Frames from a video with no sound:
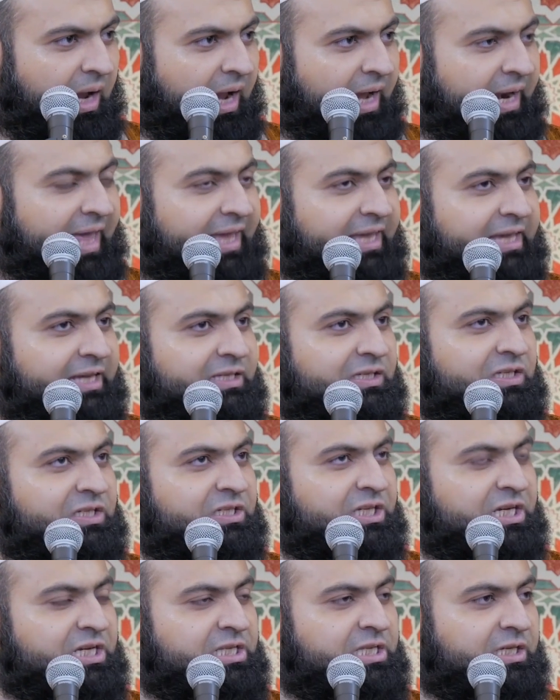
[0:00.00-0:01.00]
and I can
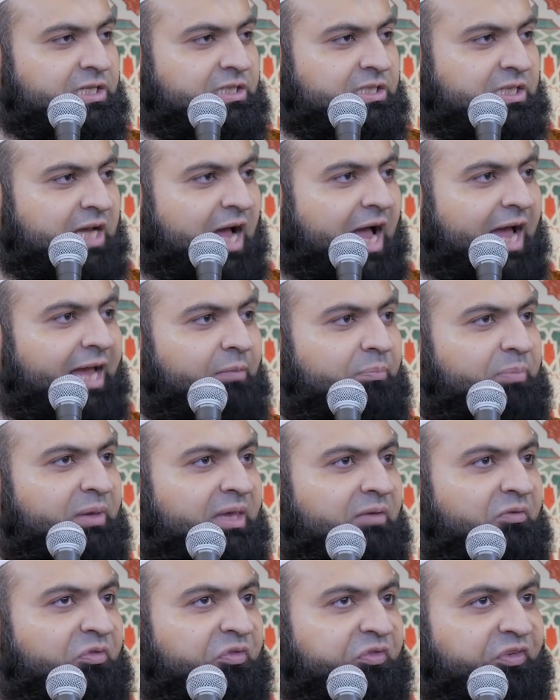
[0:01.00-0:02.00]
see the sky
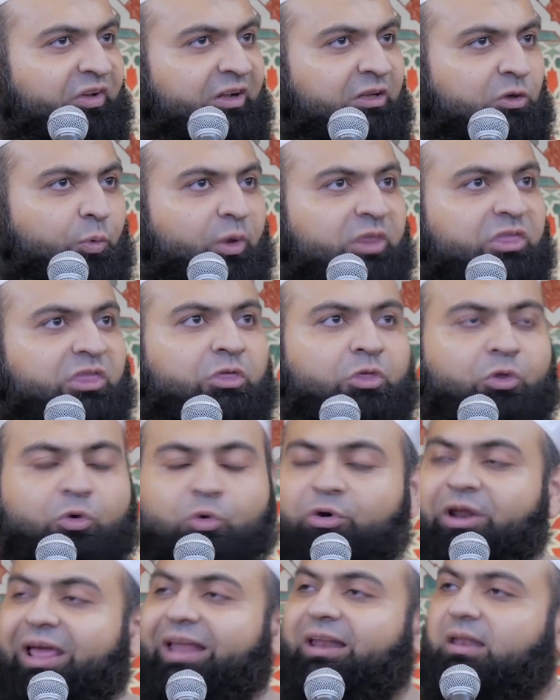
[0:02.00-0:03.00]
being filled with
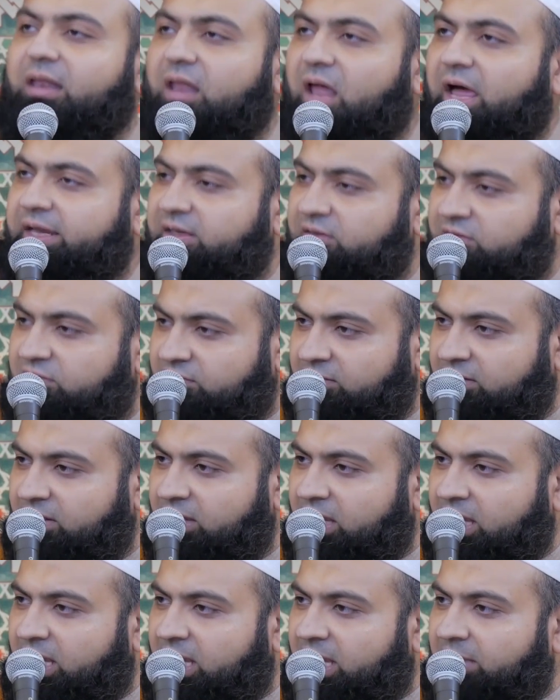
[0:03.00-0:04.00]
nur and light,
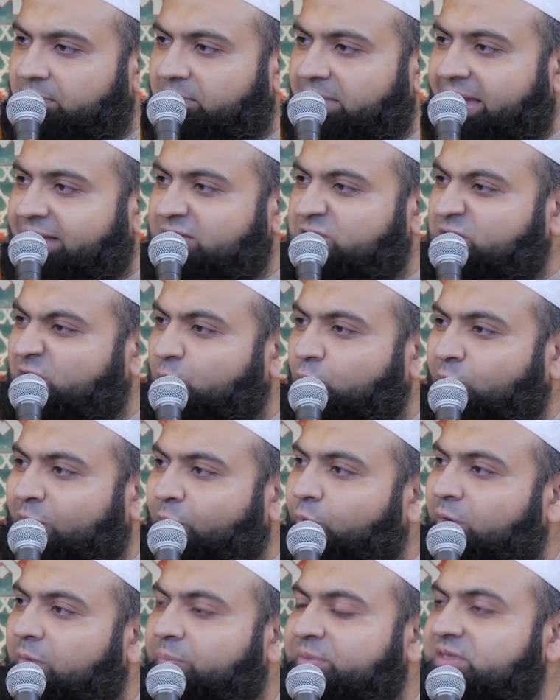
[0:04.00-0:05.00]
imagine
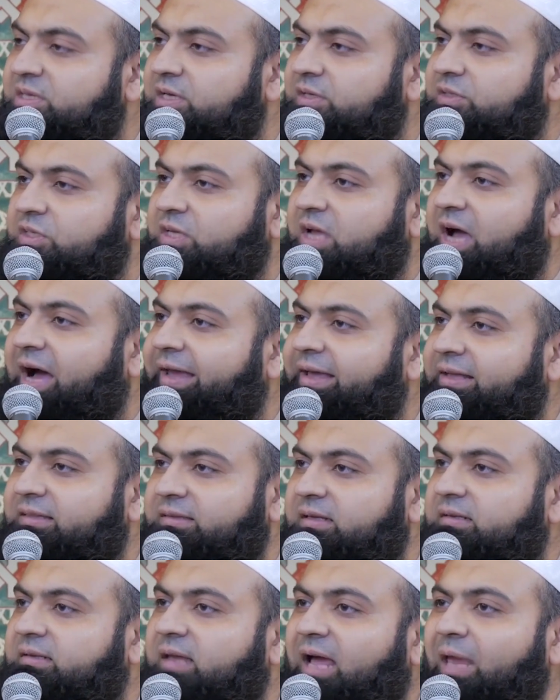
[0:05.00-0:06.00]
what will be the sky
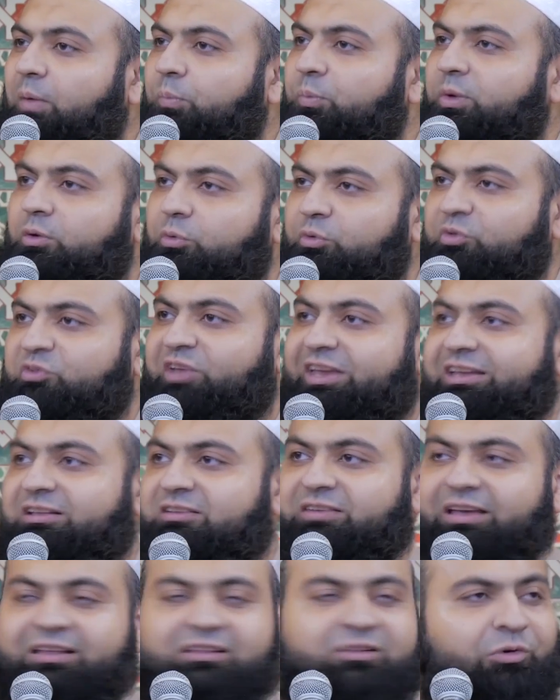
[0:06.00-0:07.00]
at the time when
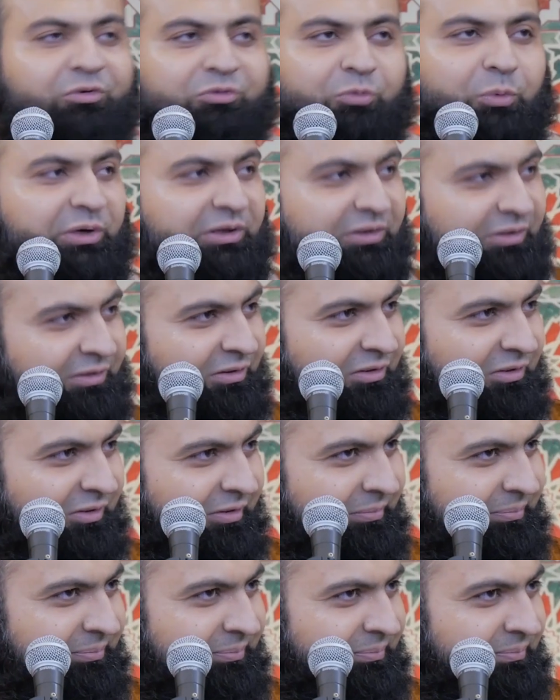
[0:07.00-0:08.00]
Usayd said those
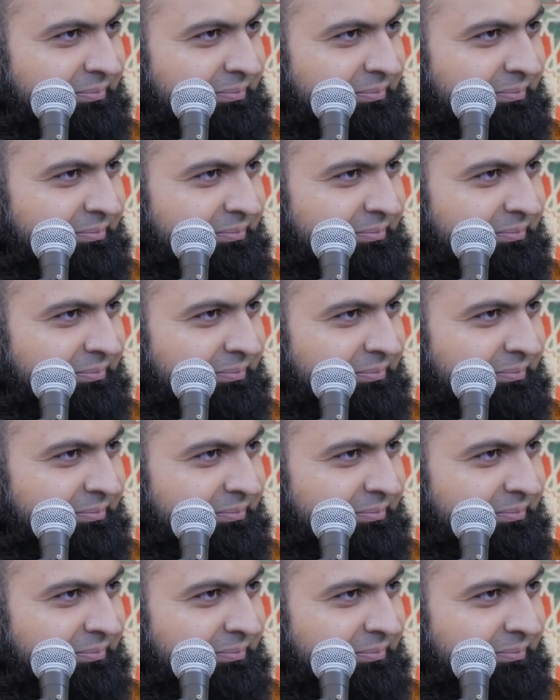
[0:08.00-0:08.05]
words.